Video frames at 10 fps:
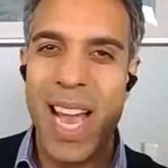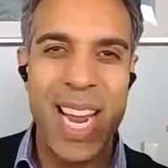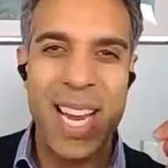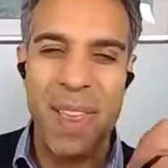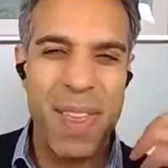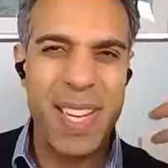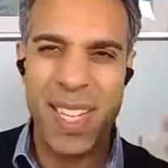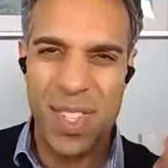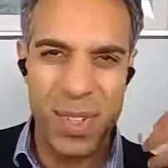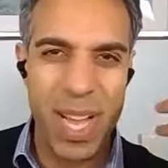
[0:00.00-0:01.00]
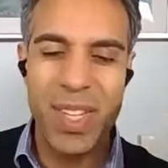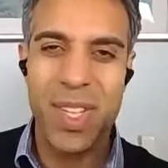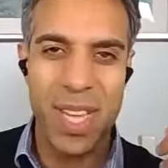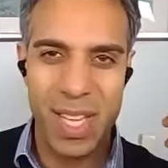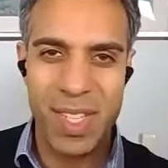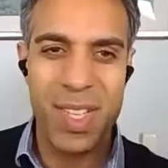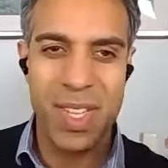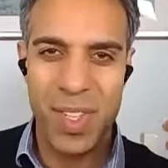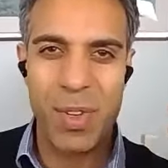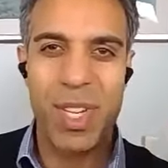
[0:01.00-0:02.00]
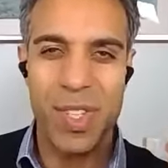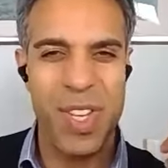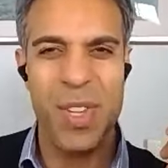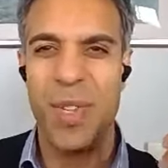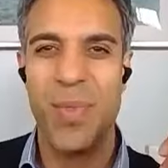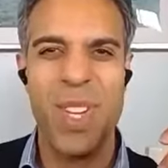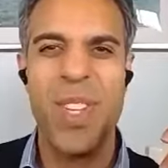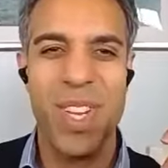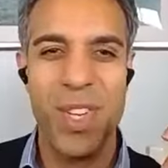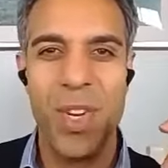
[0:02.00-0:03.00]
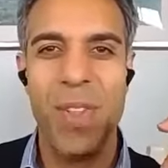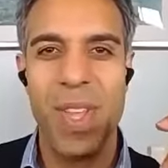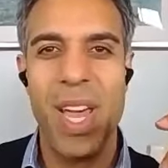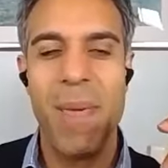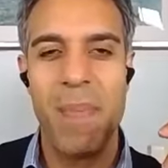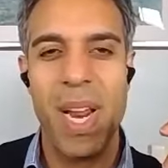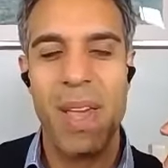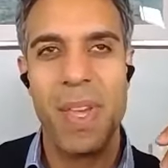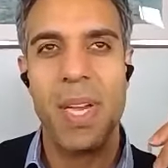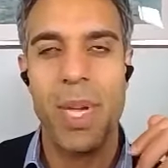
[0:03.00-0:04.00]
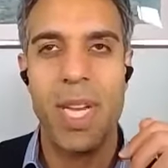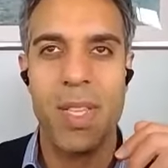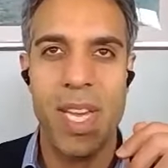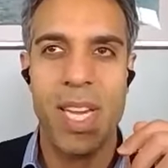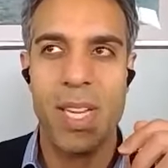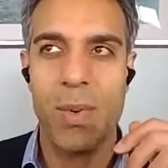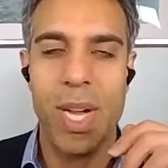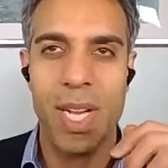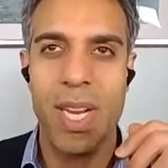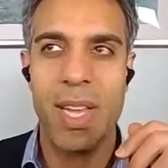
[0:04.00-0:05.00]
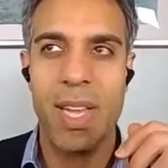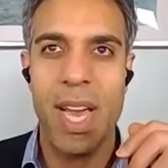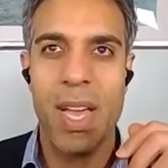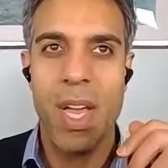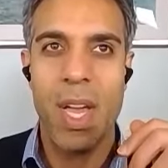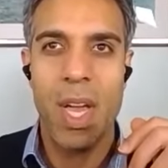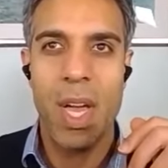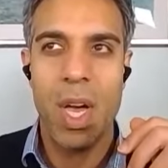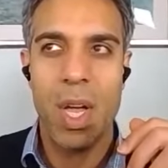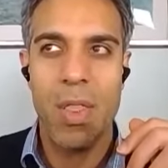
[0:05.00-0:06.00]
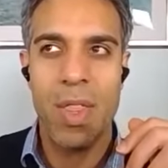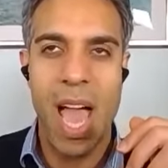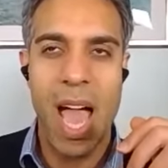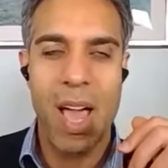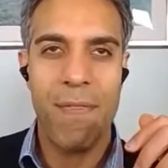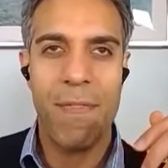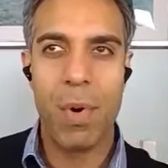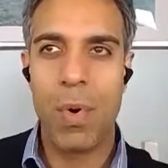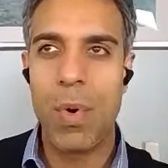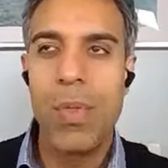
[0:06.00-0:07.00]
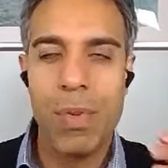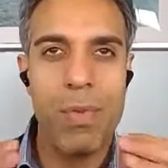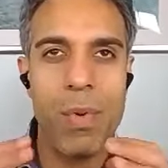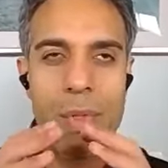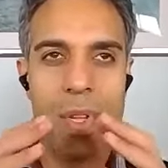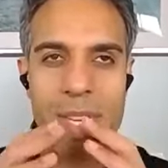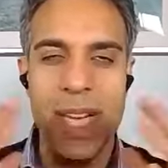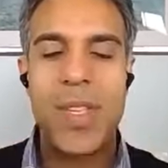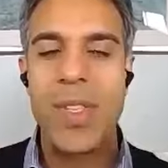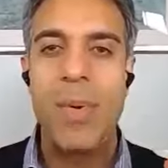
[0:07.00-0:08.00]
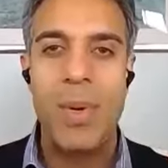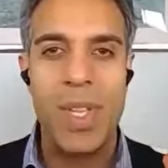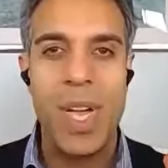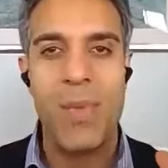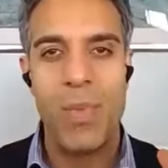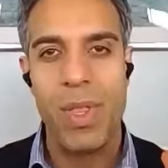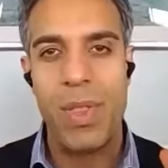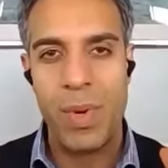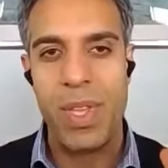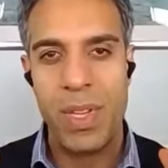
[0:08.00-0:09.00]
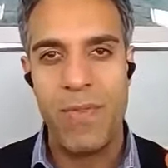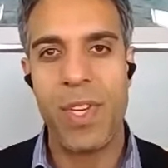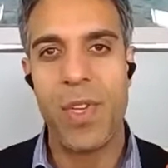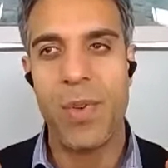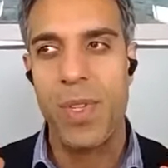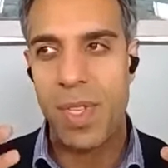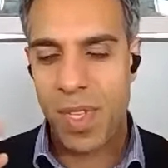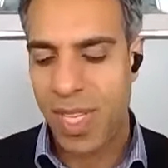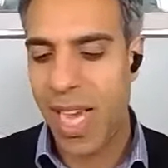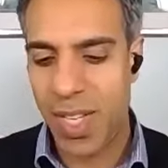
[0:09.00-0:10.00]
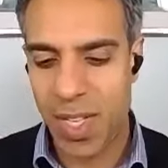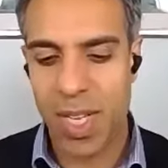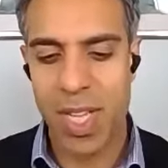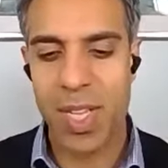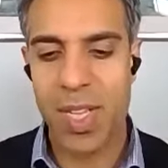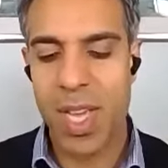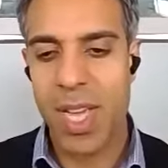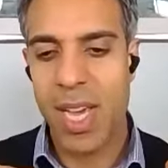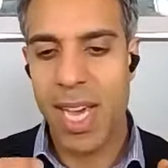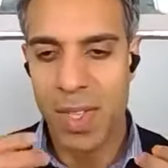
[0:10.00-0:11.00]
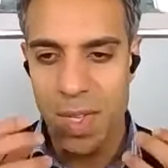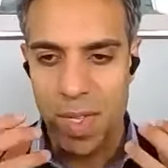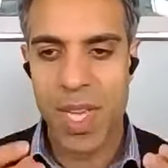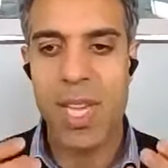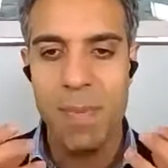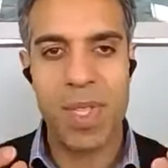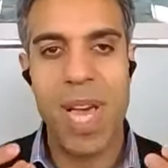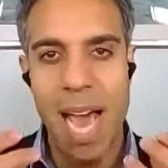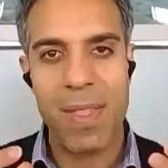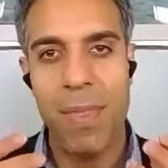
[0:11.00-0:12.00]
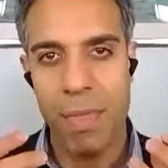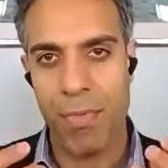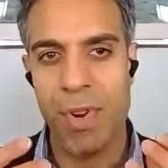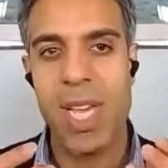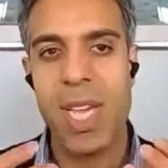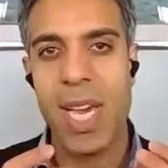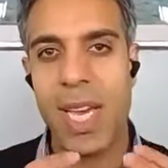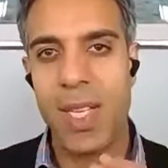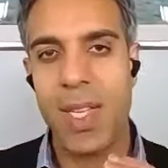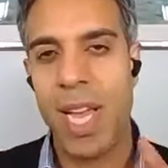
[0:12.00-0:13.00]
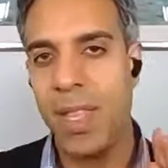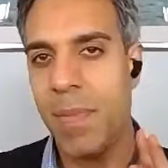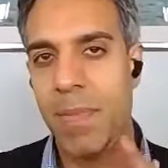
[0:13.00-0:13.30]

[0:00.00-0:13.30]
And I think there's still continuous research on there, but I think we can take it quite clear that from all the tests that were done with individuals as case studies, it seems that 3 is like